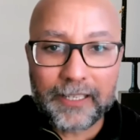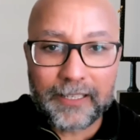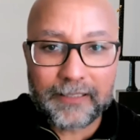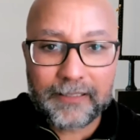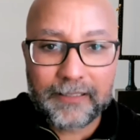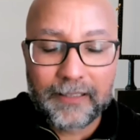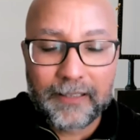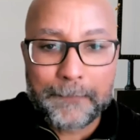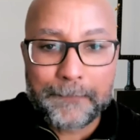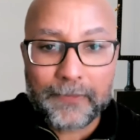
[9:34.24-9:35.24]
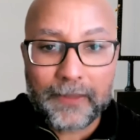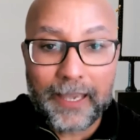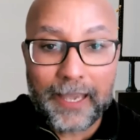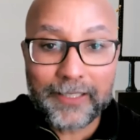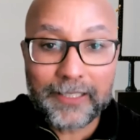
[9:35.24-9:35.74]
is
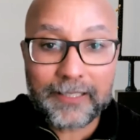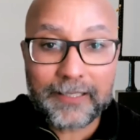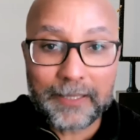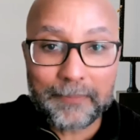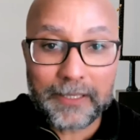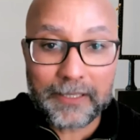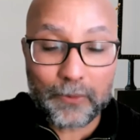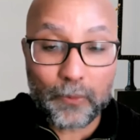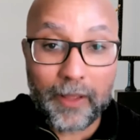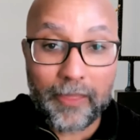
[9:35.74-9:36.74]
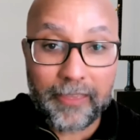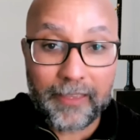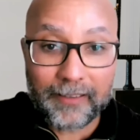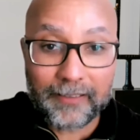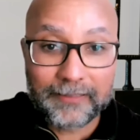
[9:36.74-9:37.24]
having the statement is one
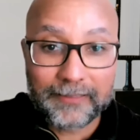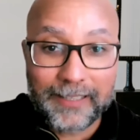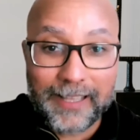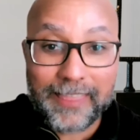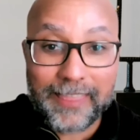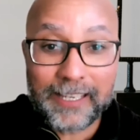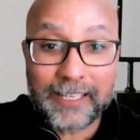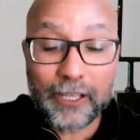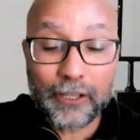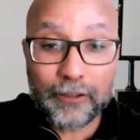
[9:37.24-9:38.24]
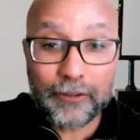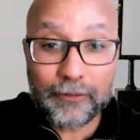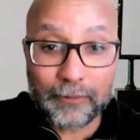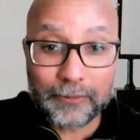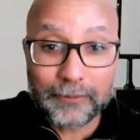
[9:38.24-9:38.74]
thing. Thinking
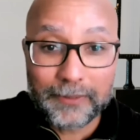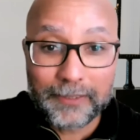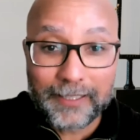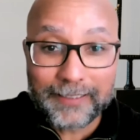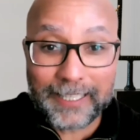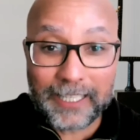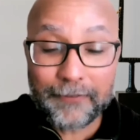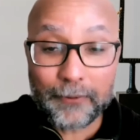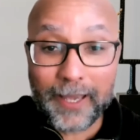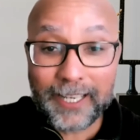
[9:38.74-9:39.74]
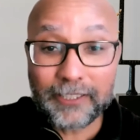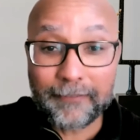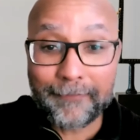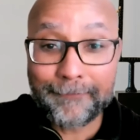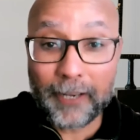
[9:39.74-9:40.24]
through that if you
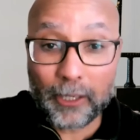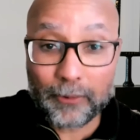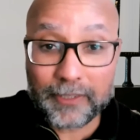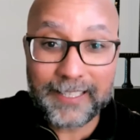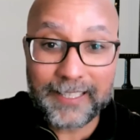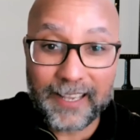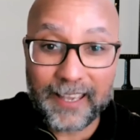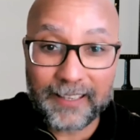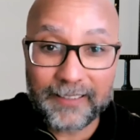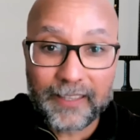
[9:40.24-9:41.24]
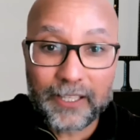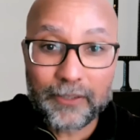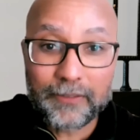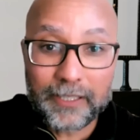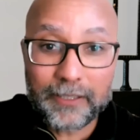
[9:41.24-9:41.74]
actually follow the SCA, then
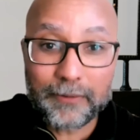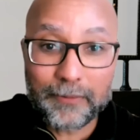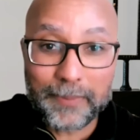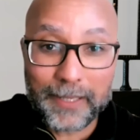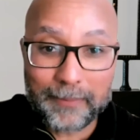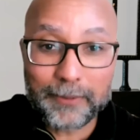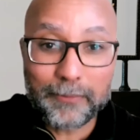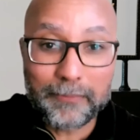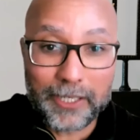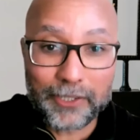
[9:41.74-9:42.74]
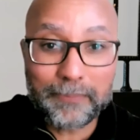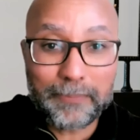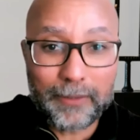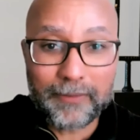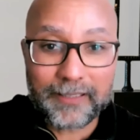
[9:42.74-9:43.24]
you need to be able to measure
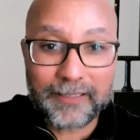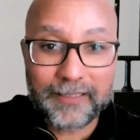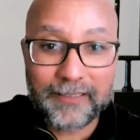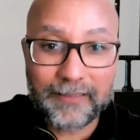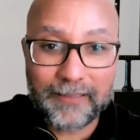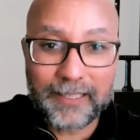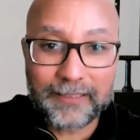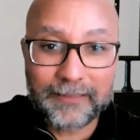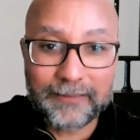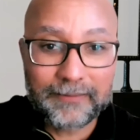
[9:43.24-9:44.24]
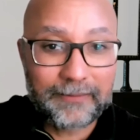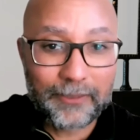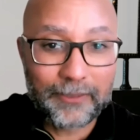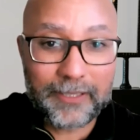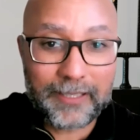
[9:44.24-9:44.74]
progress, right? And
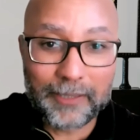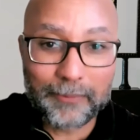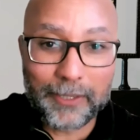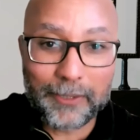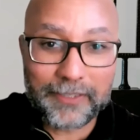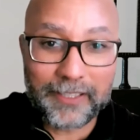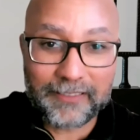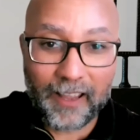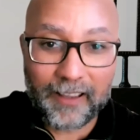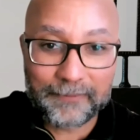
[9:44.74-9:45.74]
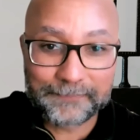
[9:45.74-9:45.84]
you decide what those things are,